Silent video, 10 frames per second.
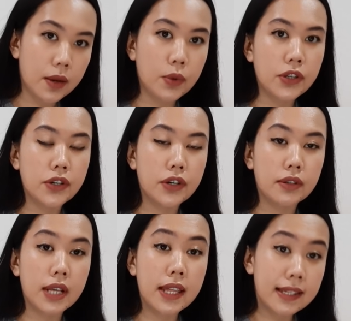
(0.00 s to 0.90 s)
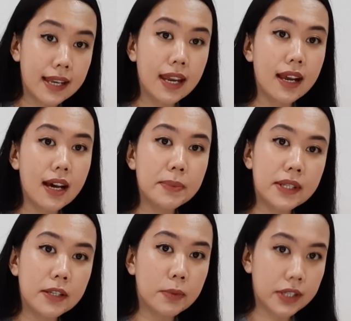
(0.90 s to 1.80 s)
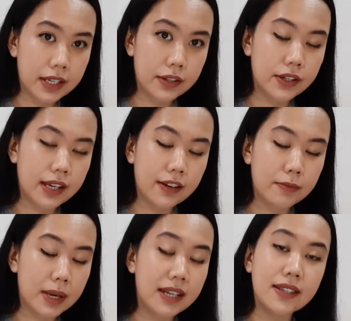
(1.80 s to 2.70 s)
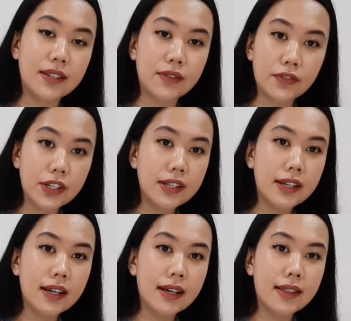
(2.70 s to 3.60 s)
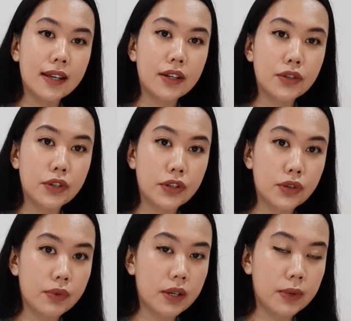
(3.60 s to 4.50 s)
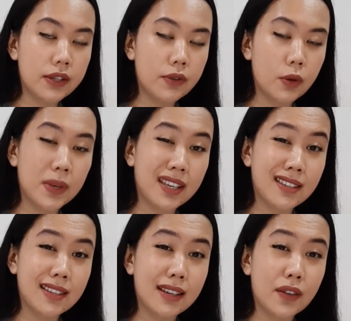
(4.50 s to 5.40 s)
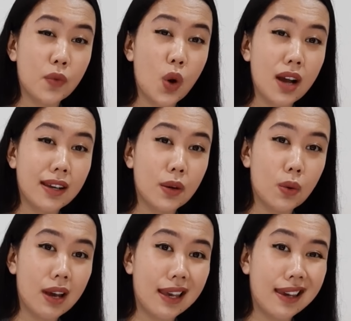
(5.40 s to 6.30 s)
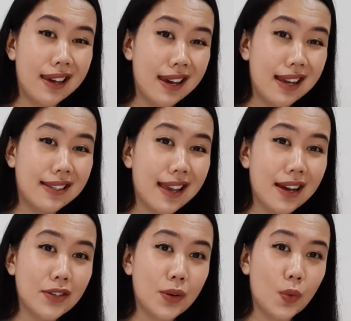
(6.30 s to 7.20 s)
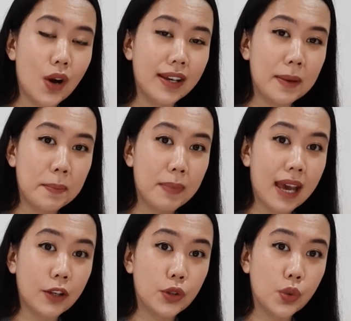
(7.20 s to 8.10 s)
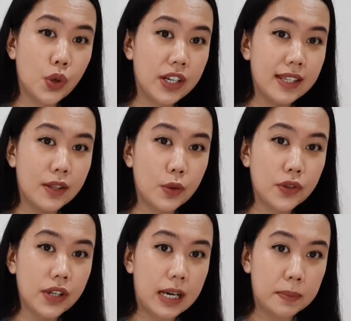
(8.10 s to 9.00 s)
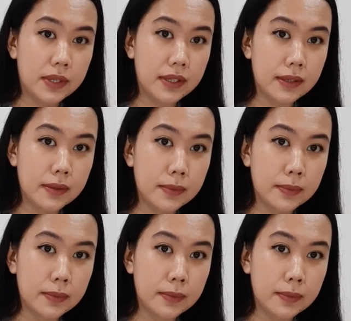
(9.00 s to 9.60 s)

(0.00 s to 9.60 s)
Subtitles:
They return. The Eight of Cups in this particular deck of mine is different than a traditional right away tarot, because instead of walking away, it's actually walking back towards those cups.